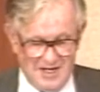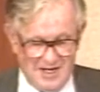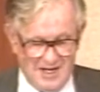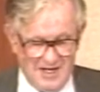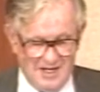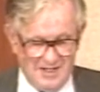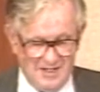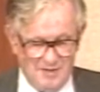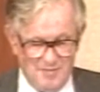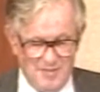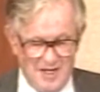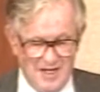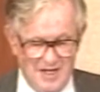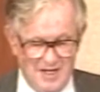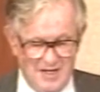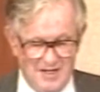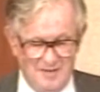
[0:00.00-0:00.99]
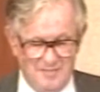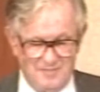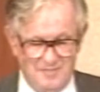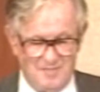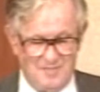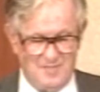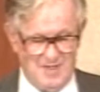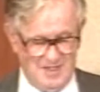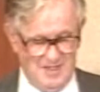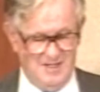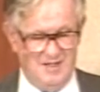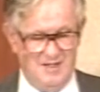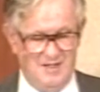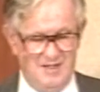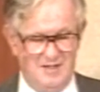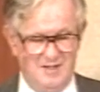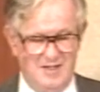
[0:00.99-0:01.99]
and in May
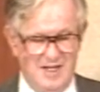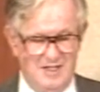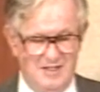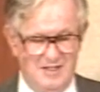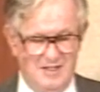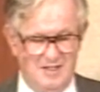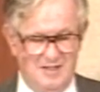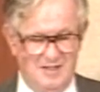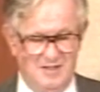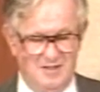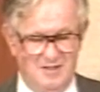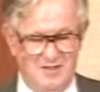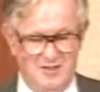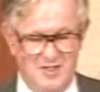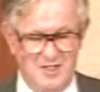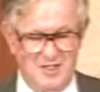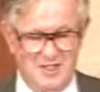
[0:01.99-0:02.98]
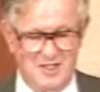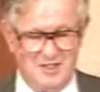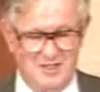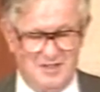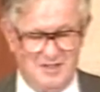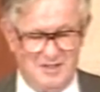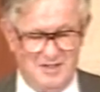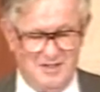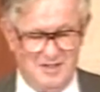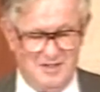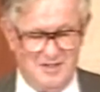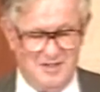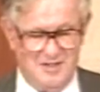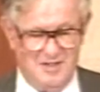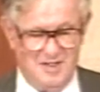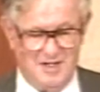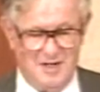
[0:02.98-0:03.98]
1936,
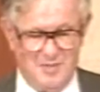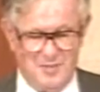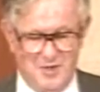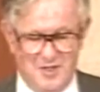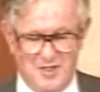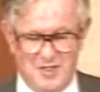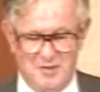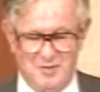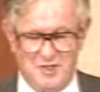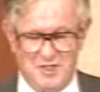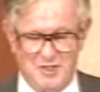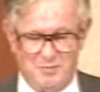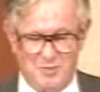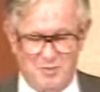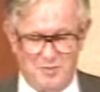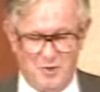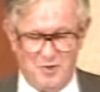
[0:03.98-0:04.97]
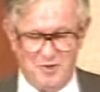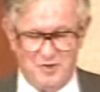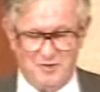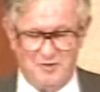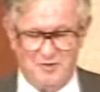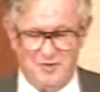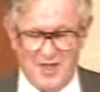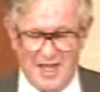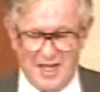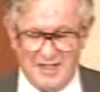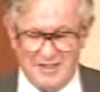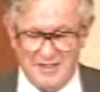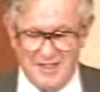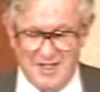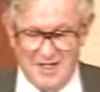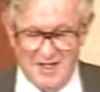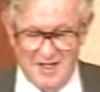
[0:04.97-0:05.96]
Egon Pearson was the proposer of
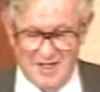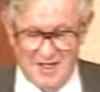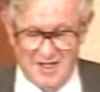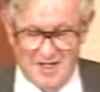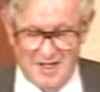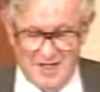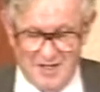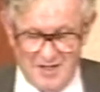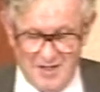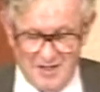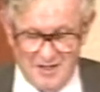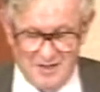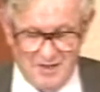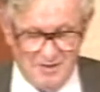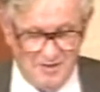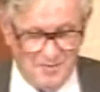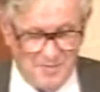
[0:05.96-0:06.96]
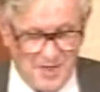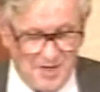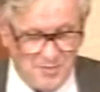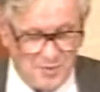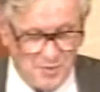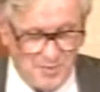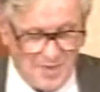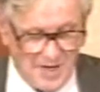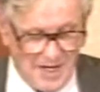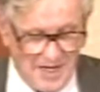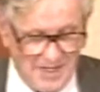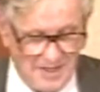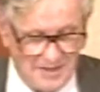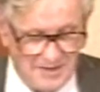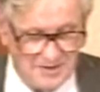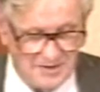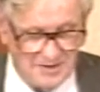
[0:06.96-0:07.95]
thanks to a paper
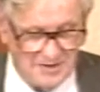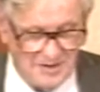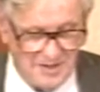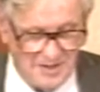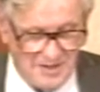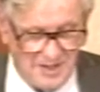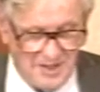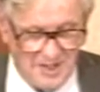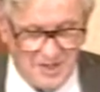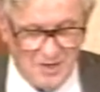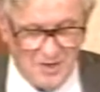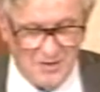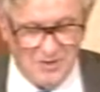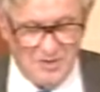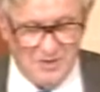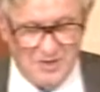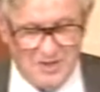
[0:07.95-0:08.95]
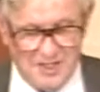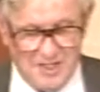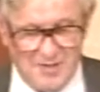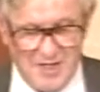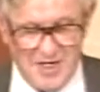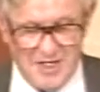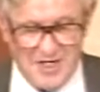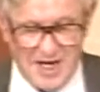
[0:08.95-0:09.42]
by C.E. Gould and W.H.